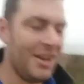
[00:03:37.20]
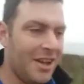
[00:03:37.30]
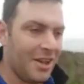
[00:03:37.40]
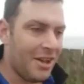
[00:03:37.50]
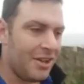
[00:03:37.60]

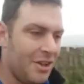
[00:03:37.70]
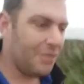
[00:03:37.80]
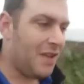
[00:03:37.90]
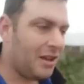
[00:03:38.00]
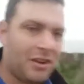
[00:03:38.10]
you've now got
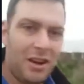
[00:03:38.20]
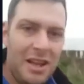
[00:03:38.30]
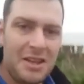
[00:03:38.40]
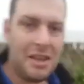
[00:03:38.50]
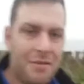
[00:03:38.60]
a lending
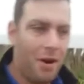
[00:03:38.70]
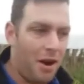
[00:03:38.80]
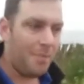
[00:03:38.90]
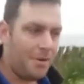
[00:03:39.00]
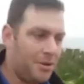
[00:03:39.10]
environment
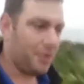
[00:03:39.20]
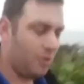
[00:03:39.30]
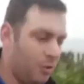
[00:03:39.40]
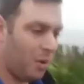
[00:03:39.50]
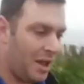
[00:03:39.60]

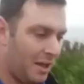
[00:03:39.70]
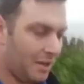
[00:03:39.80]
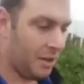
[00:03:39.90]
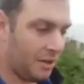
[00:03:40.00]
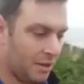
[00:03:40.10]
where,
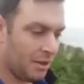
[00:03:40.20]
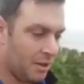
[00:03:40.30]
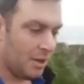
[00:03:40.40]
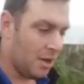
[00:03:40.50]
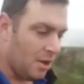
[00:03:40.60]

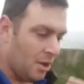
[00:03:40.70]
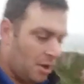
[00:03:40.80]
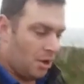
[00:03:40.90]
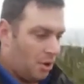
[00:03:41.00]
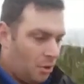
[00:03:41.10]

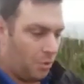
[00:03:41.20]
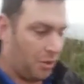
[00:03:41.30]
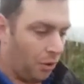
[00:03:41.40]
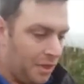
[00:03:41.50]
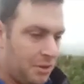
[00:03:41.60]
with all these
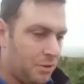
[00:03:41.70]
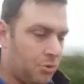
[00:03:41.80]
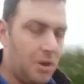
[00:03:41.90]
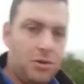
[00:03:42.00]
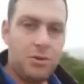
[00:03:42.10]
restrictions
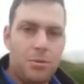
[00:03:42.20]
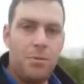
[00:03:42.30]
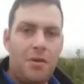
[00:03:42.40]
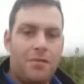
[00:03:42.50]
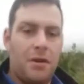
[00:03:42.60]
removed,
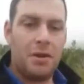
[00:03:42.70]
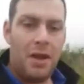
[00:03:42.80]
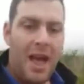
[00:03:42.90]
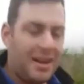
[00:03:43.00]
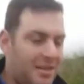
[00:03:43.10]

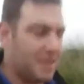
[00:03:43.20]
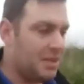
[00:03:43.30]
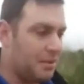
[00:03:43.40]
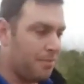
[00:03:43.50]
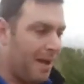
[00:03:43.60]
accessing
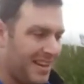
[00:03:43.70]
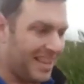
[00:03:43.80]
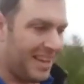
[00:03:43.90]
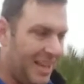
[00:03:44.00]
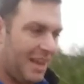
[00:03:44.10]
money
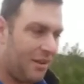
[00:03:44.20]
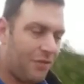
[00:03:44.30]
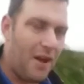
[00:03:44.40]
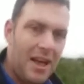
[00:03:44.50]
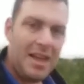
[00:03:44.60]
is far
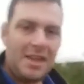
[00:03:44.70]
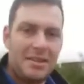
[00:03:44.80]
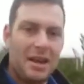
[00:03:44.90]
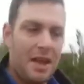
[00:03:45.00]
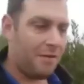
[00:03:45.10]
easier, and
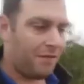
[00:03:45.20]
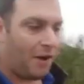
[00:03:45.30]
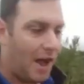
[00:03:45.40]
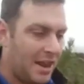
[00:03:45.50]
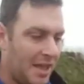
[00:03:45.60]

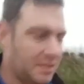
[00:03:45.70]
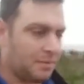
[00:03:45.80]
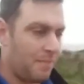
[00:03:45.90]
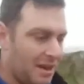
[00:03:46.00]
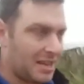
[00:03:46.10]
finance money
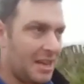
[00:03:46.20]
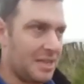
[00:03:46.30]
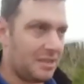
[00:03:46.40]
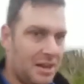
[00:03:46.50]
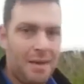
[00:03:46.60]
is the
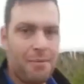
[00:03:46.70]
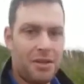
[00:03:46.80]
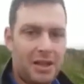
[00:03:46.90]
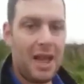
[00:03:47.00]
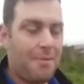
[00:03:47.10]
name of the game
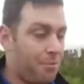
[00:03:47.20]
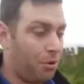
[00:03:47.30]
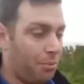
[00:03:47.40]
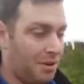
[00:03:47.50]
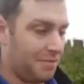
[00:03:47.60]
in property
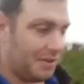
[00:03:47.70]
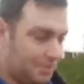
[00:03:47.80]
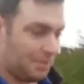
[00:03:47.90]
investment.